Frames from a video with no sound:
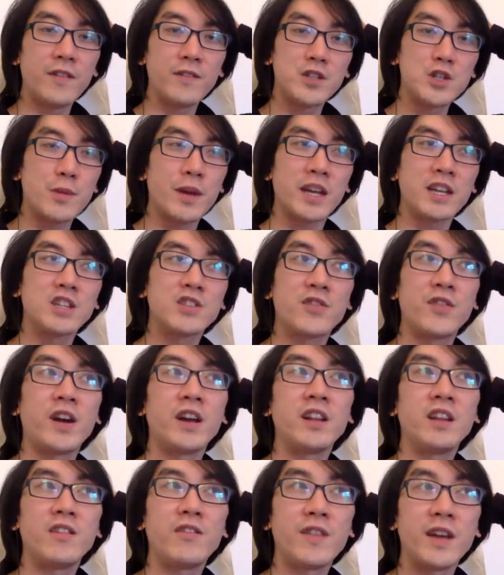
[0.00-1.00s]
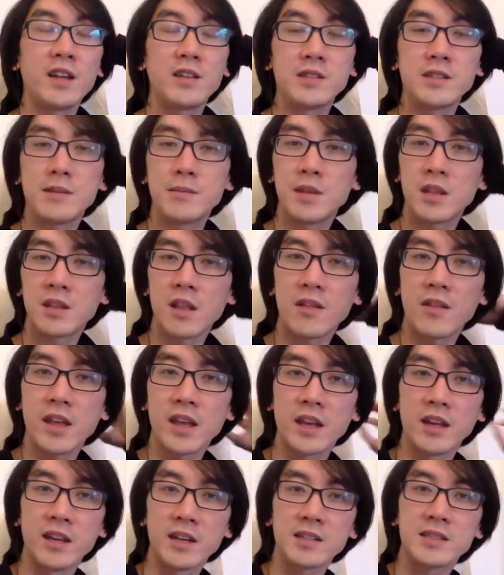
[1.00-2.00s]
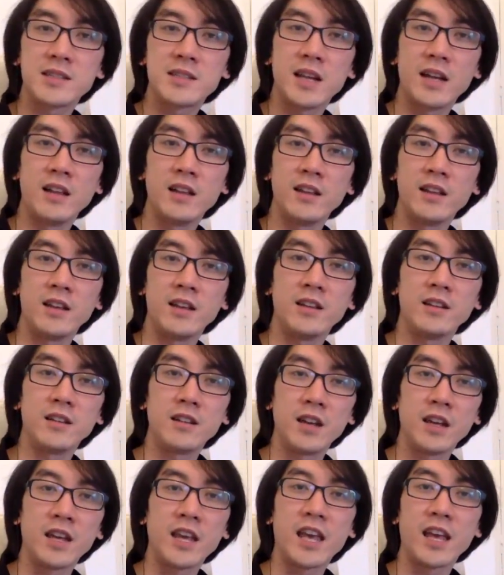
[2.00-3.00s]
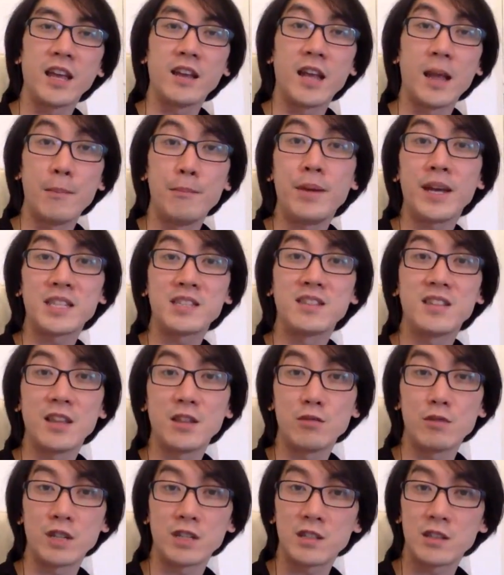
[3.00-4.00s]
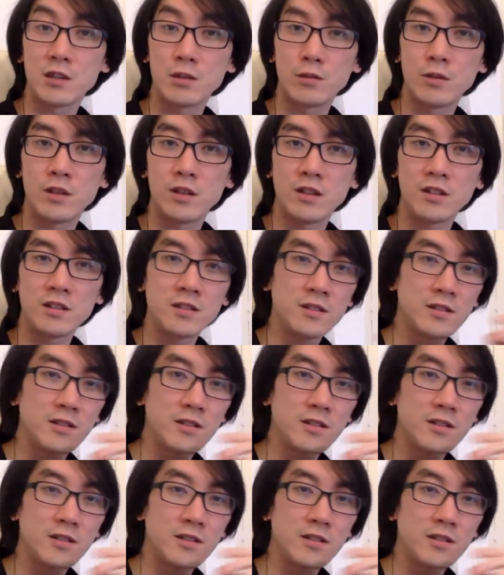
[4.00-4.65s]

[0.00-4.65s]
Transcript: Japan has finally found something that they can excel in again, and better than the rest of the world.